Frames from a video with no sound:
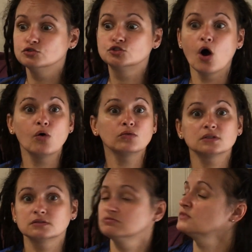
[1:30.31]
don't
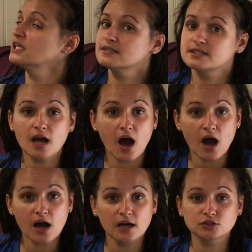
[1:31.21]
kiss and
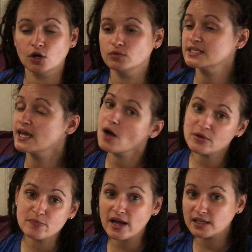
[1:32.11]
hug, don't say I'll
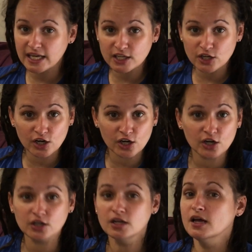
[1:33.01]
be back
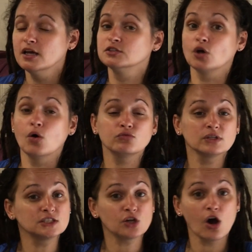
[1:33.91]
later, don't
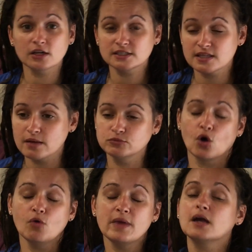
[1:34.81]
really talk to them,
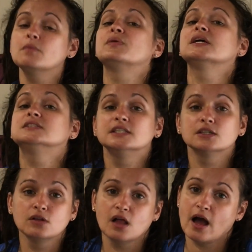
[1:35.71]
don't make a big
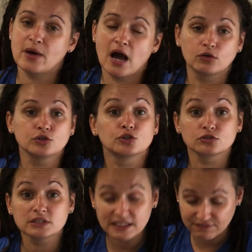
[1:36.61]
deal about your
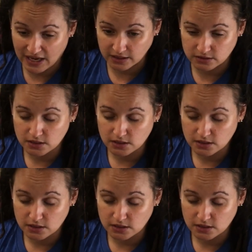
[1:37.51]
leaving.